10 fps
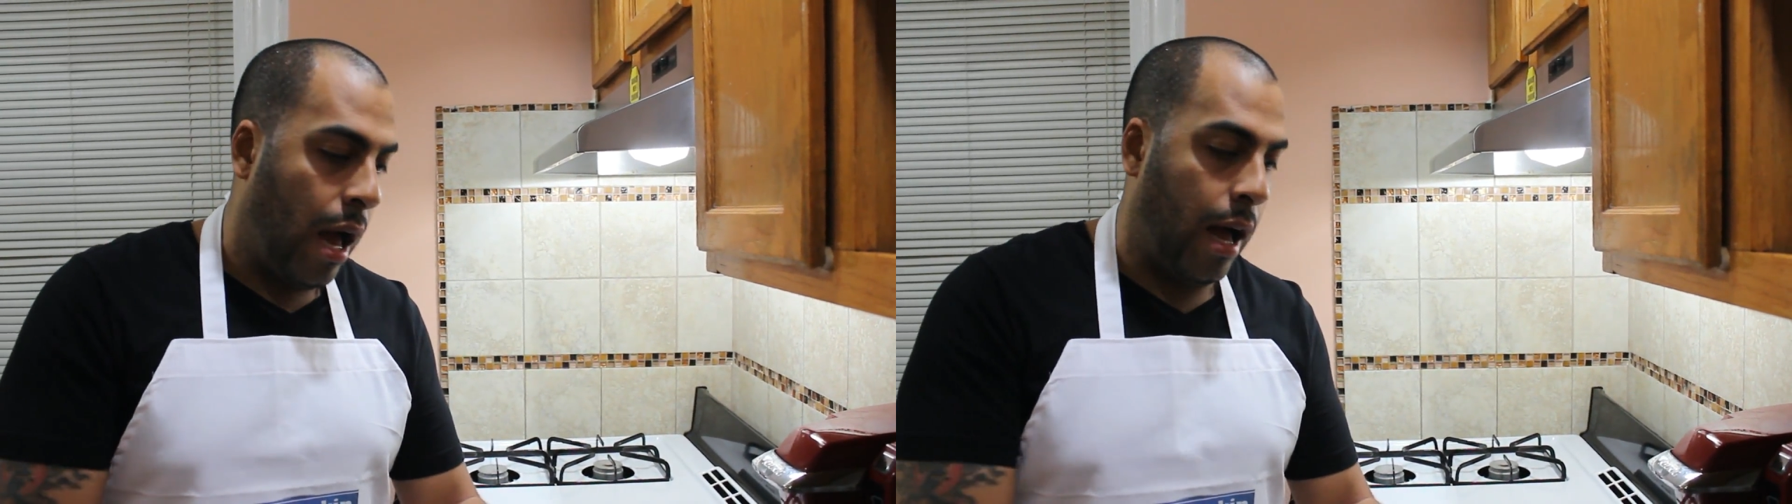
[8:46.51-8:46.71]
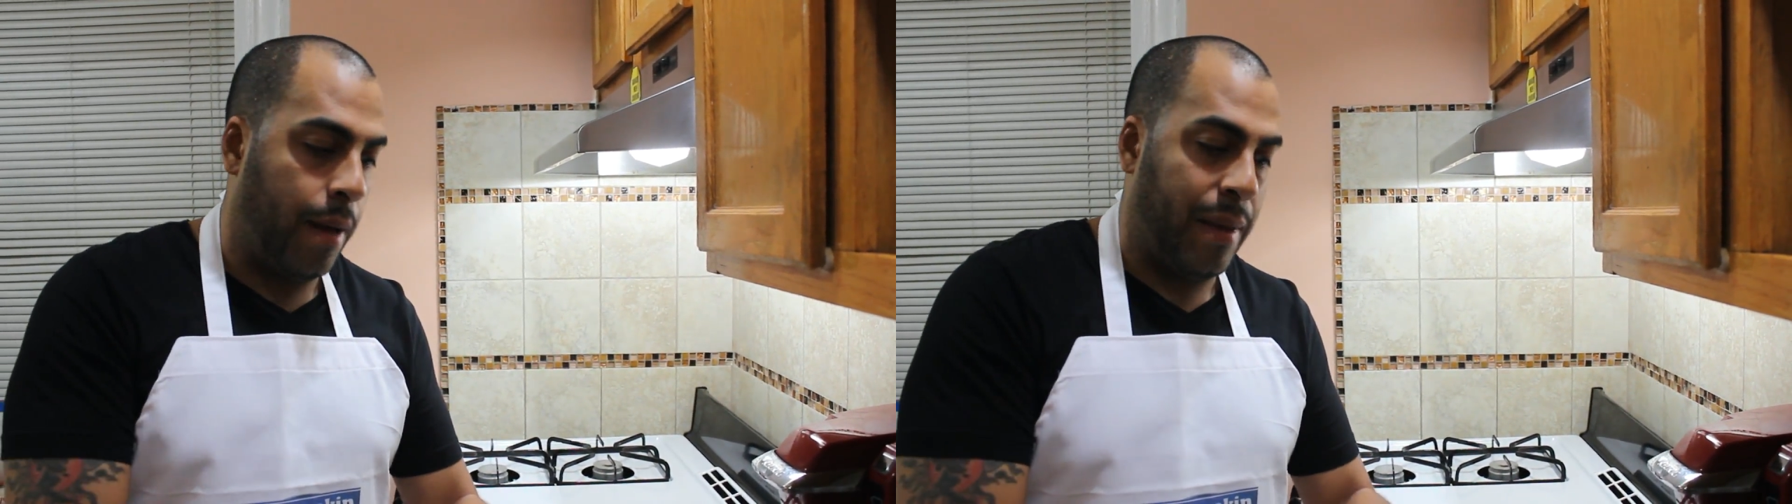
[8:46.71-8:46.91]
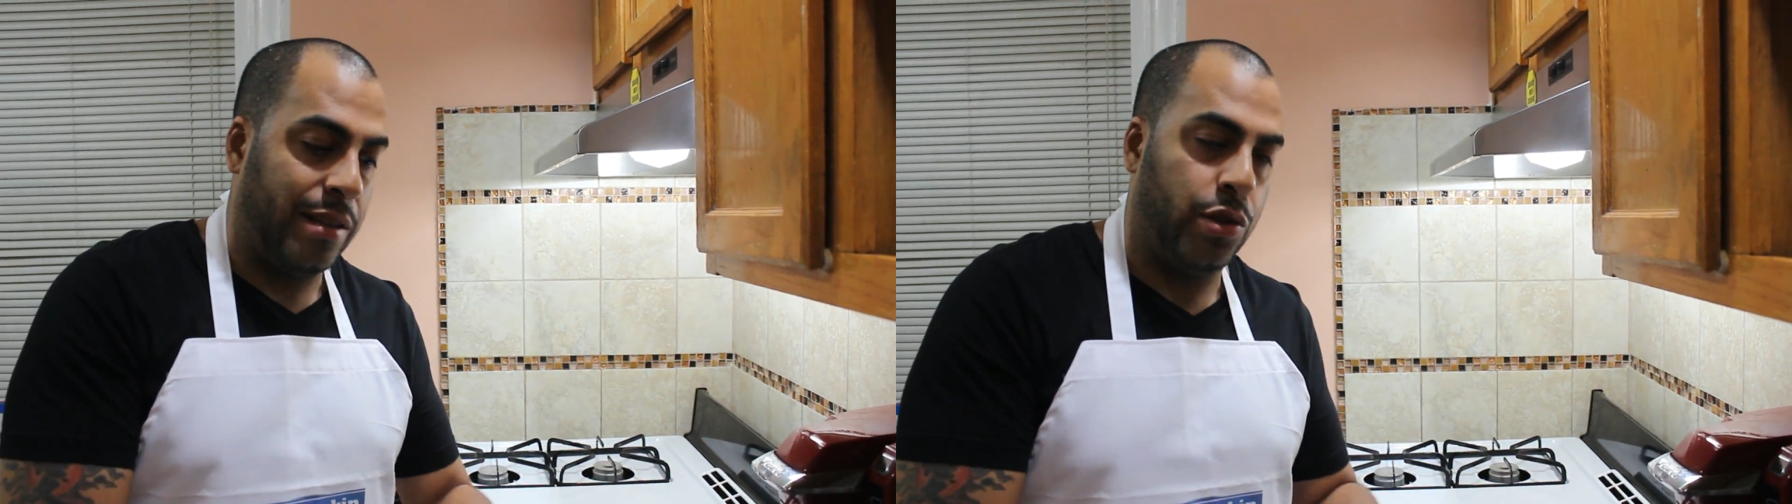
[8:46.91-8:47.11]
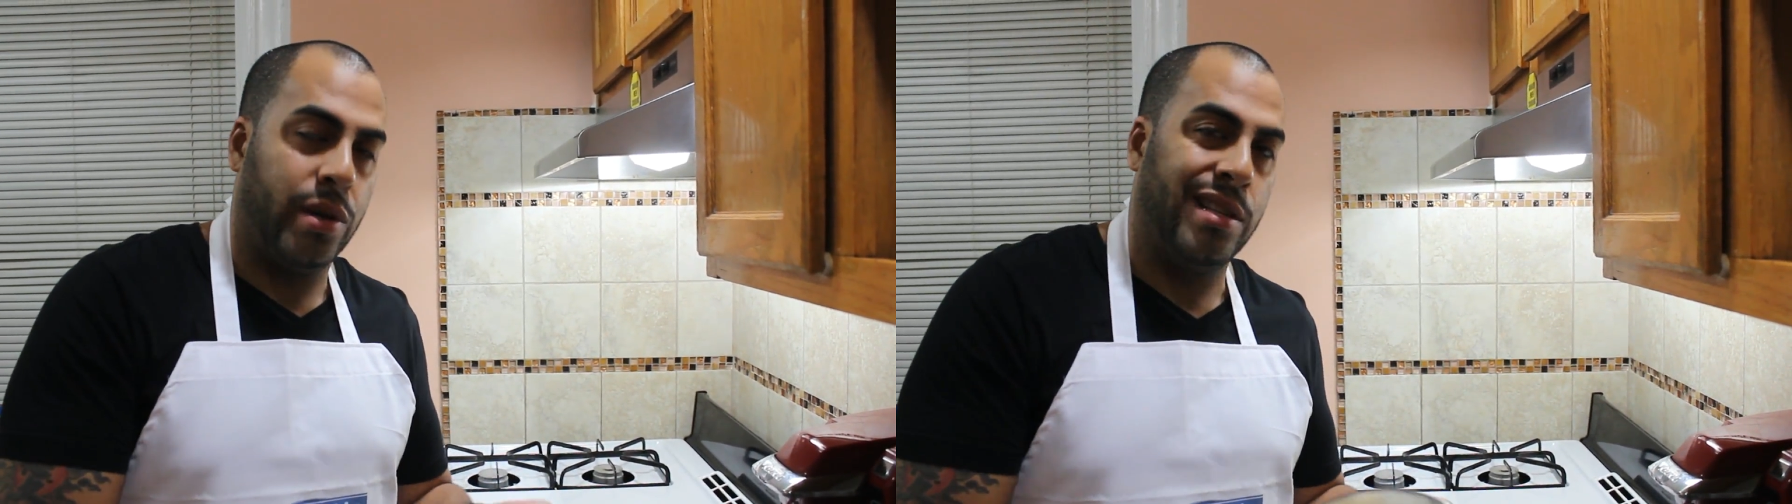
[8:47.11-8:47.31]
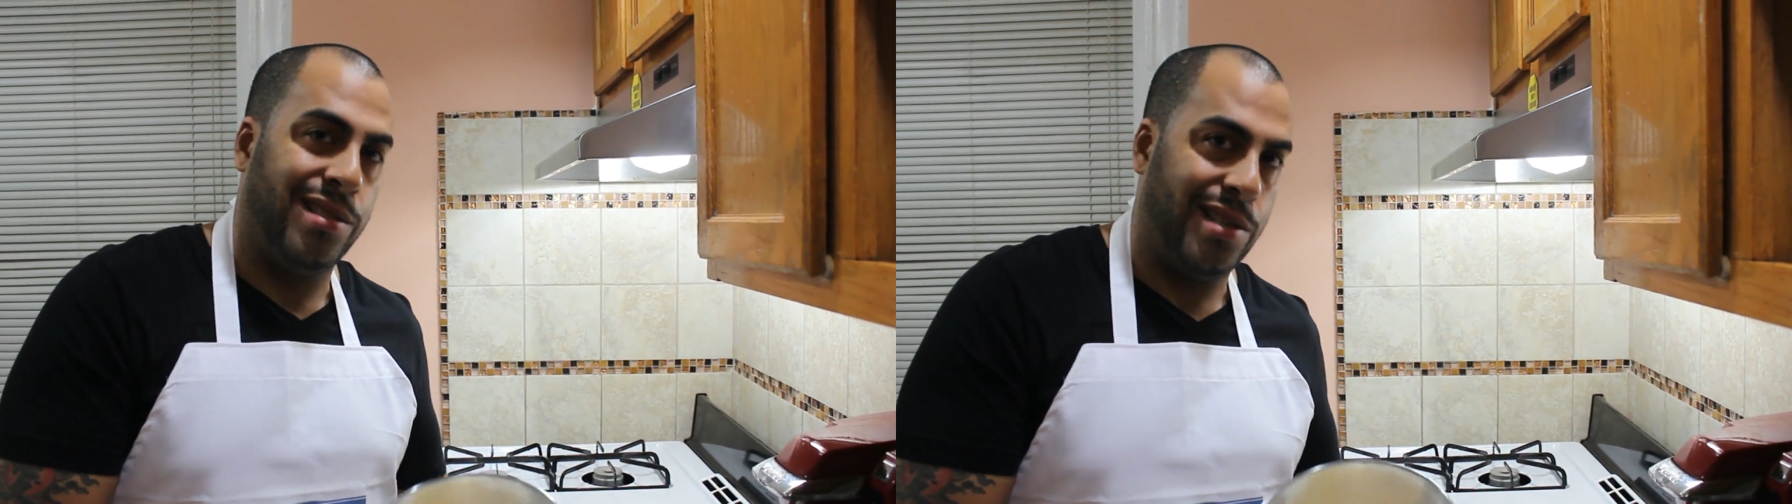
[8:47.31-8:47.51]
as you
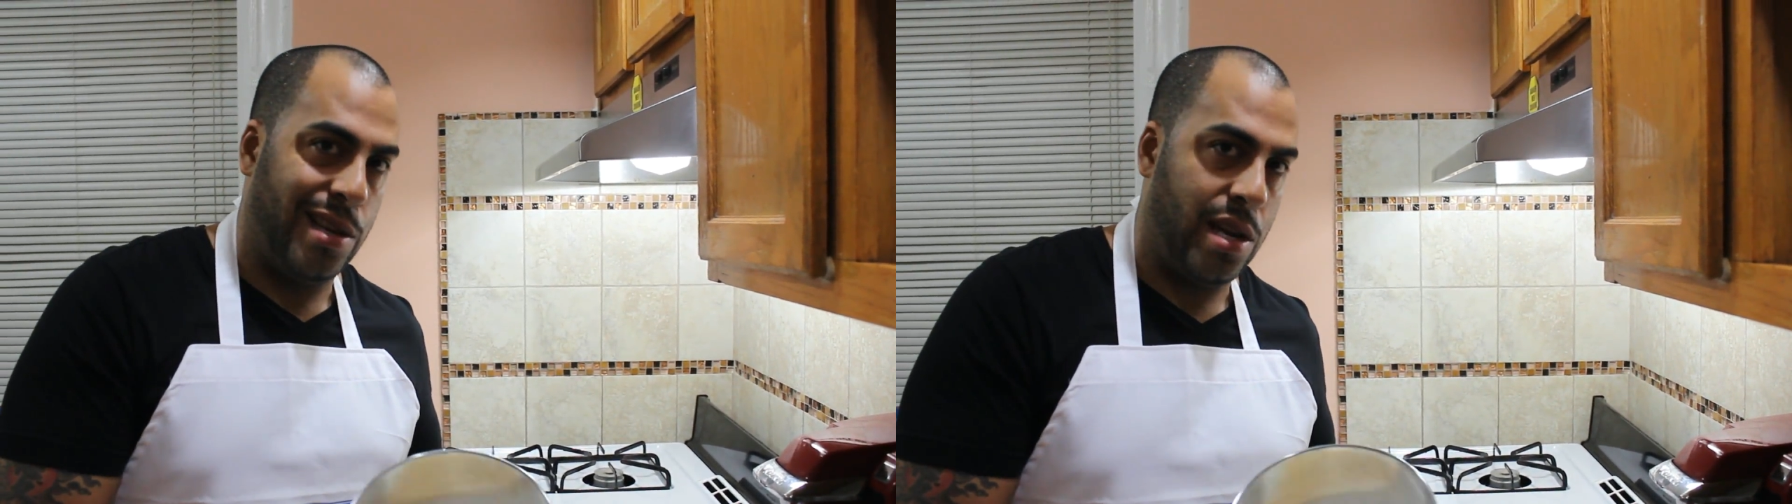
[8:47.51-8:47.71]
can see